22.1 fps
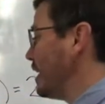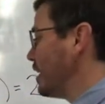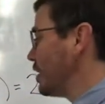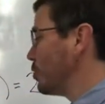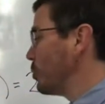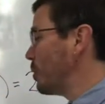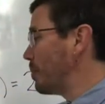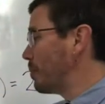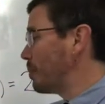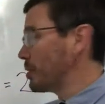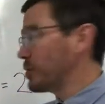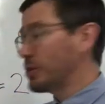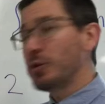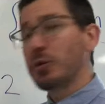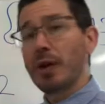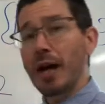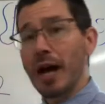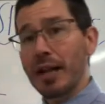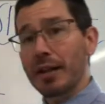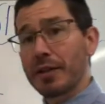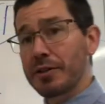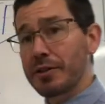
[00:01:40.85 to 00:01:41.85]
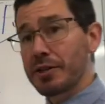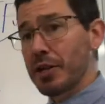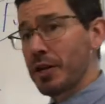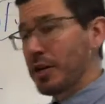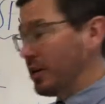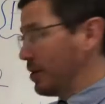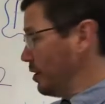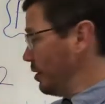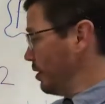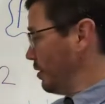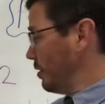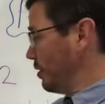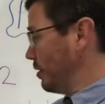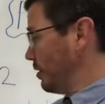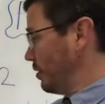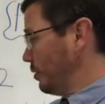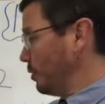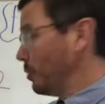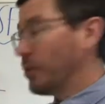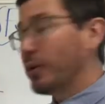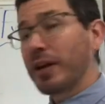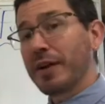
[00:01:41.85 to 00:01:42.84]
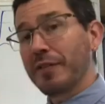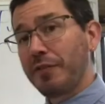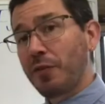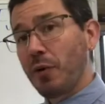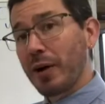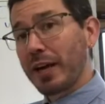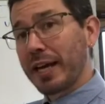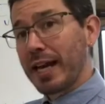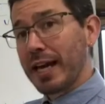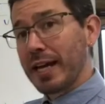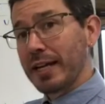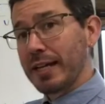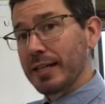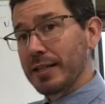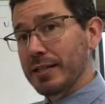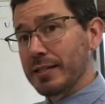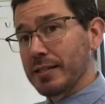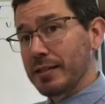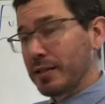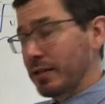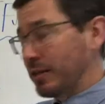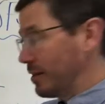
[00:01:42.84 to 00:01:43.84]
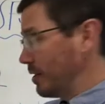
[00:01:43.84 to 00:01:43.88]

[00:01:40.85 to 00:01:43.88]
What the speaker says: You input $2, you're gonna get 4 candies.